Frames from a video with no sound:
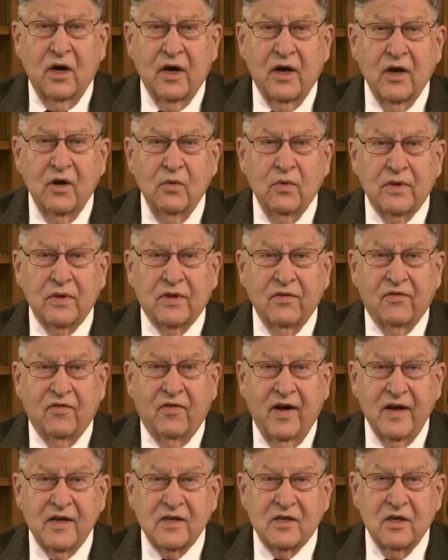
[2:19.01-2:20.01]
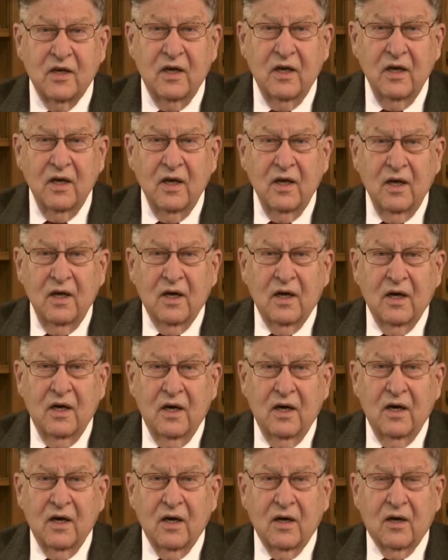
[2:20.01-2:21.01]
starting with the FISA
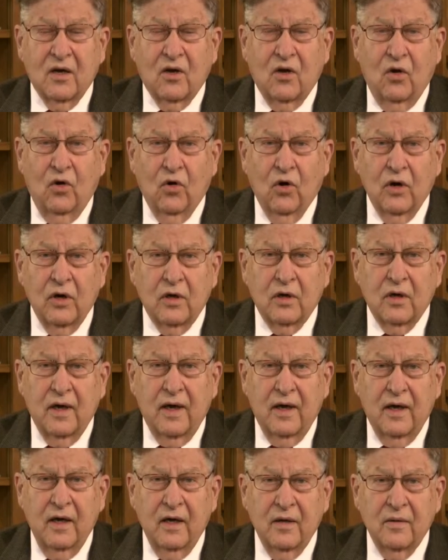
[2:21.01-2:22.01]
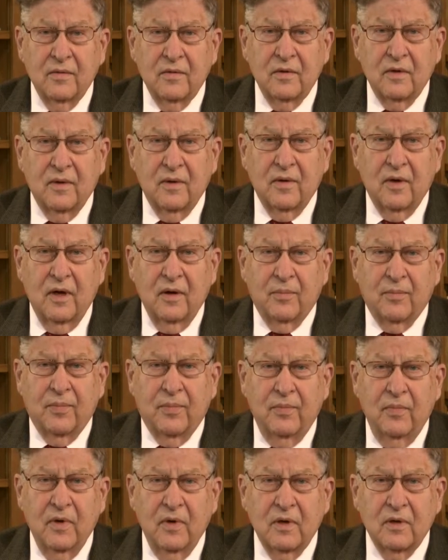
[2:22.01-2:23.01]
uh, court uh, uh,
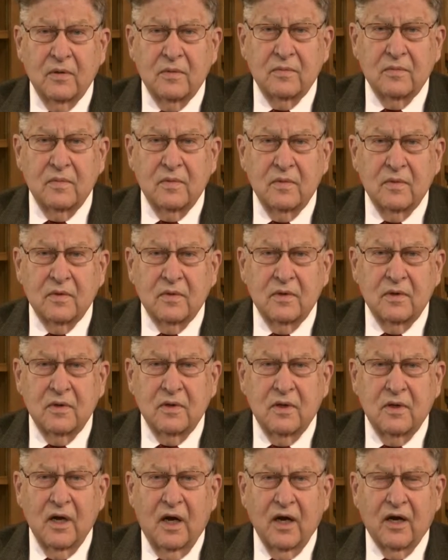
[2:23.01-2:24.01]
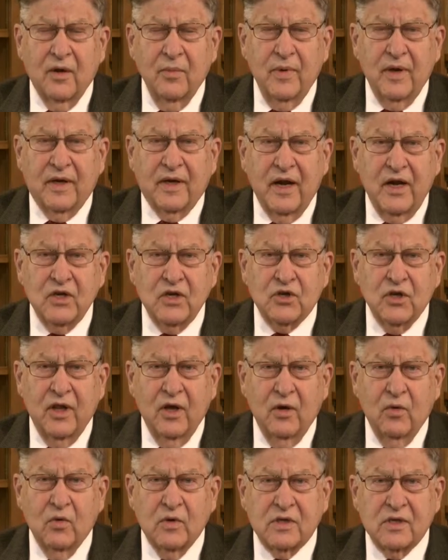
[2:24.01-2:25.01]
uh
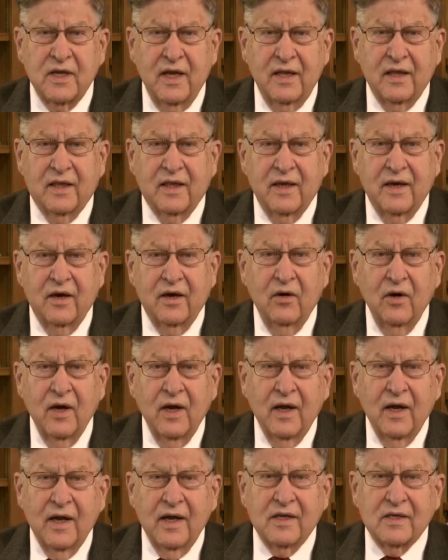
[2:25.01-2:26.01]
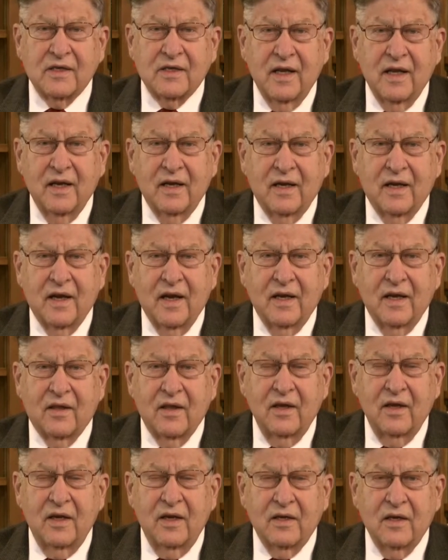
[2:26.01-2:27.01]
documentation that was sent there is that,
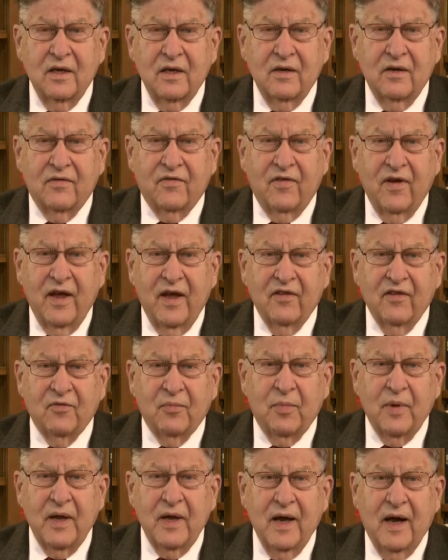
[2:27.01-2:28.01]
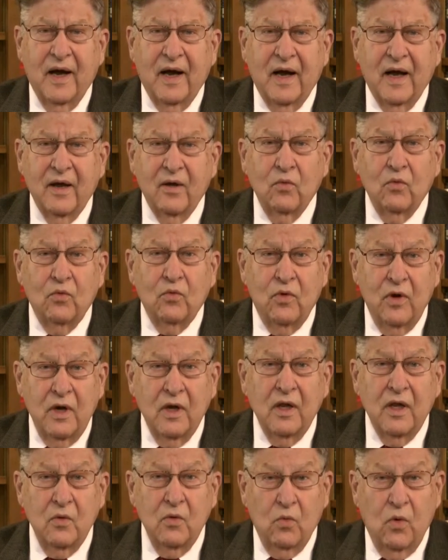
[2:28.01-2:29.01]
that the uh, FBI
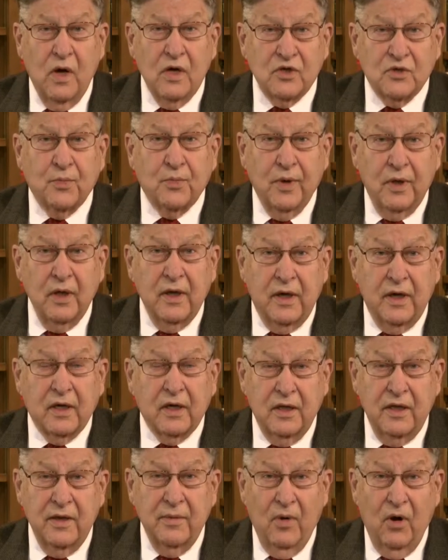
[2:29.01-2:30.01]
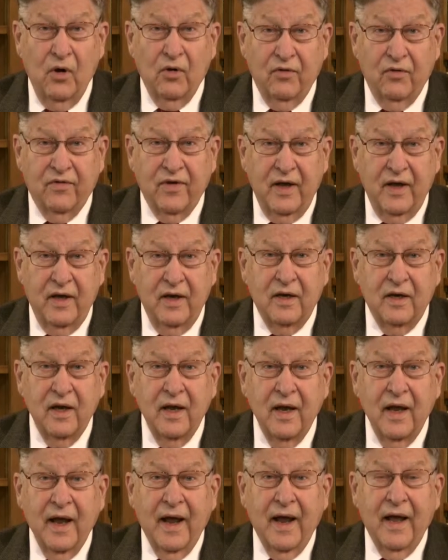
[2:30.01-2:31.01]
really was politically motivated,